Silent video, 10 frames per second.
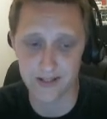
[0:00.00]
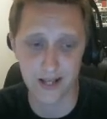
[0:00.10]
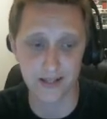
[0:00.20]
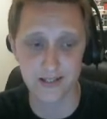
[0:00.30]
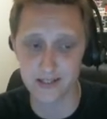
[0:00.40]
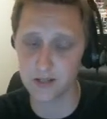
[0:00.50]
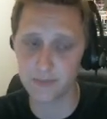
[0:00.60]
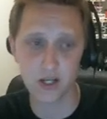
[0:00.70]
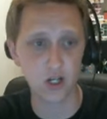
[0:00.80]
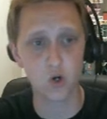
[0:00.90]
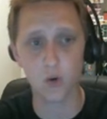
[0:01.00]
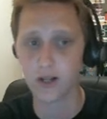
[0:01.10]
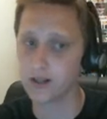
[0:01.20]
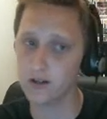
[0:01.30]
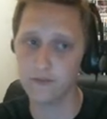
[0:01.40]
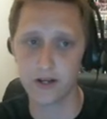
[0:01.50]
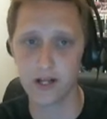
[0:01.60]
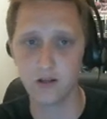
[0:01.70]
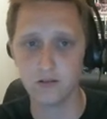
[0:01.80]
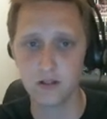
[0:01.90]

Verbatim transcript: said, this is going to be a quick little video.